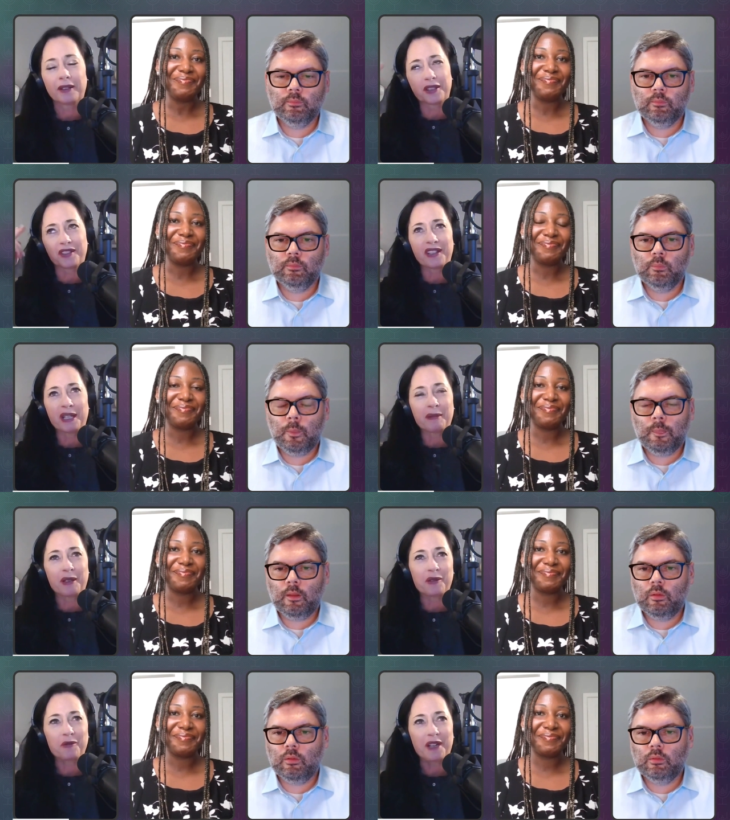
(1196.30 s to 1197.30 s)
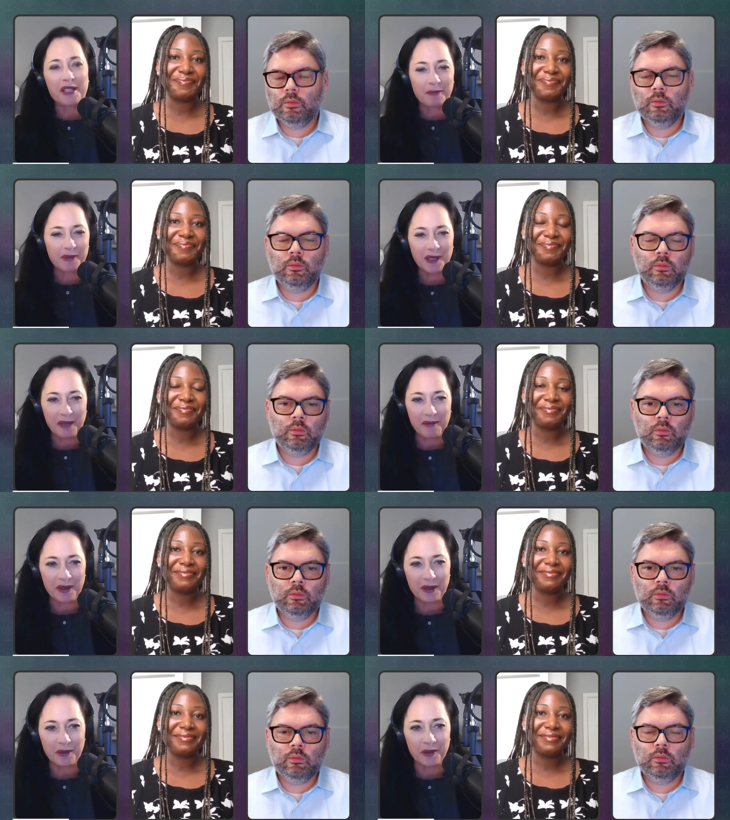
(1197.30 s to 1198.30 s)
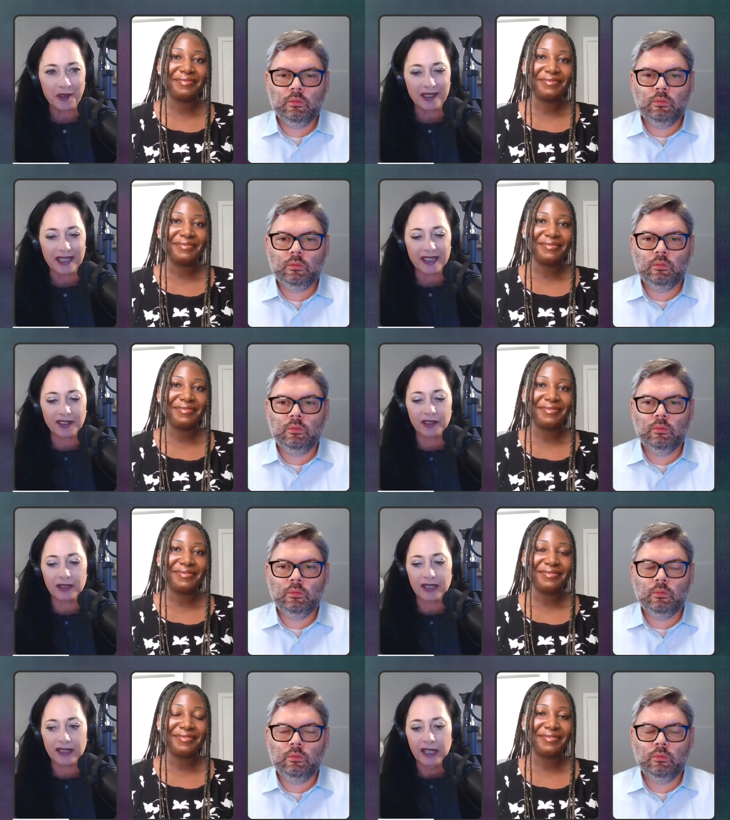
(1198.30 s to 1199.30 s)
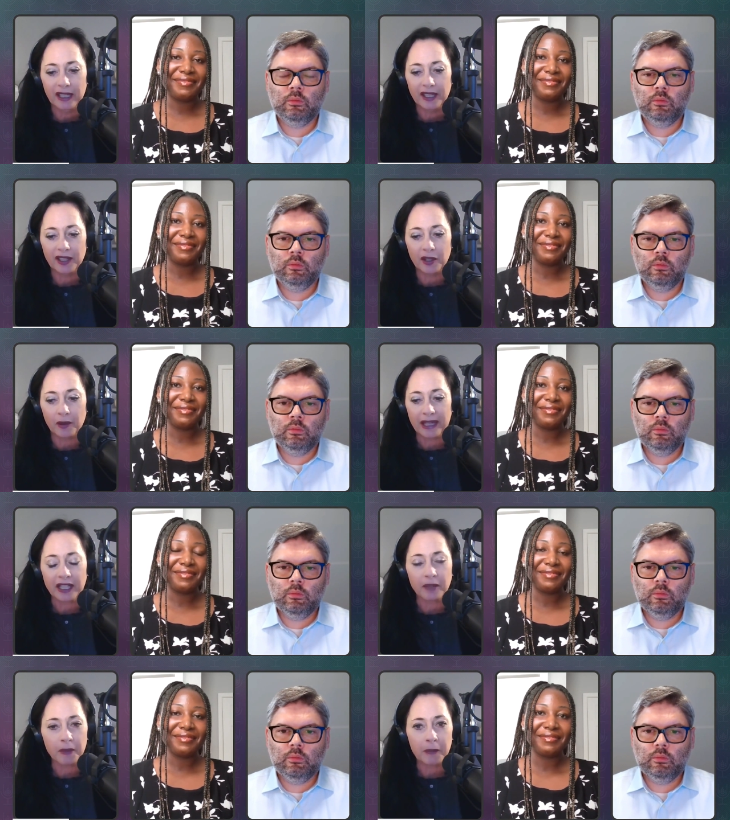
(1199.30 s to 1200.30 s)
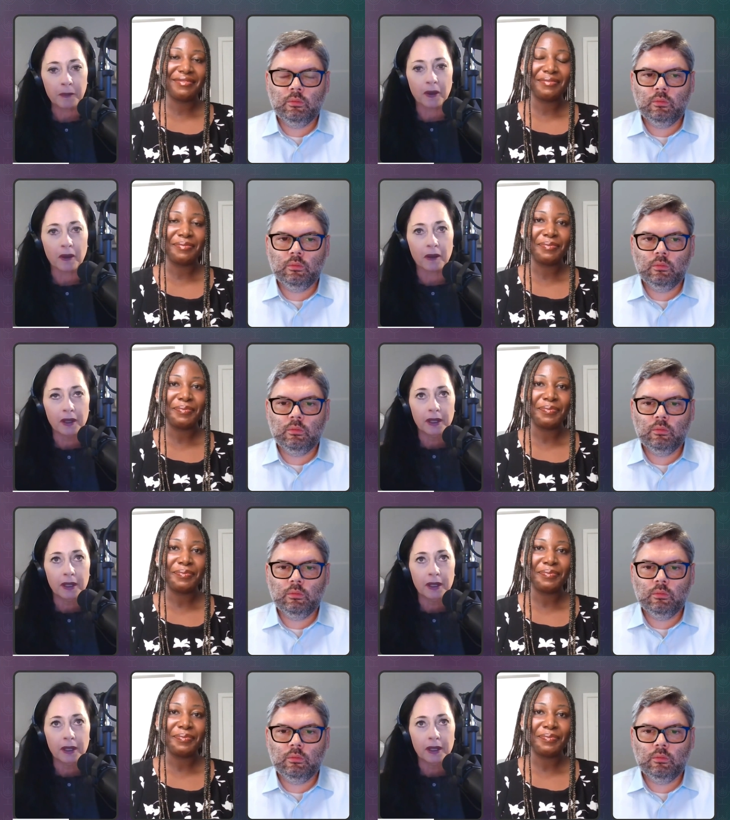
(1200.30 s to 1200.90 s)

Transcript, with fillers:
Speaker 1: I just think about other ways to plug in with the work that I do is, you know, getting people